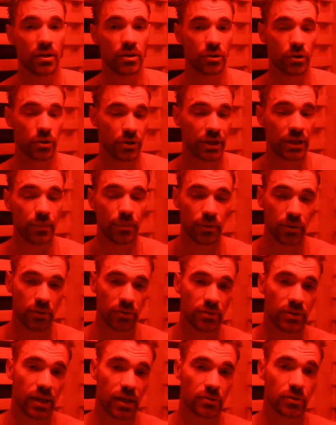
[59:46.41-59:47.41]
You're keeping
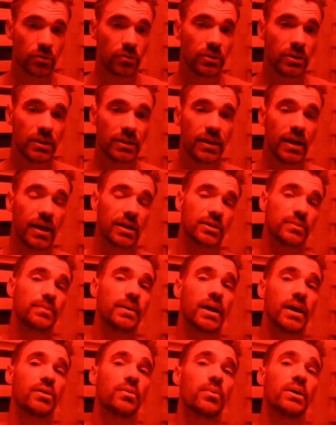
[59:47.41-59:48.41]
those natural detox
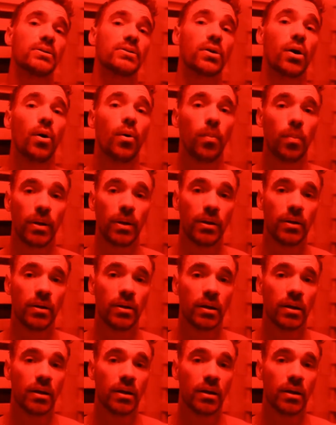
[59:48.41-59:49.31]
pathways open,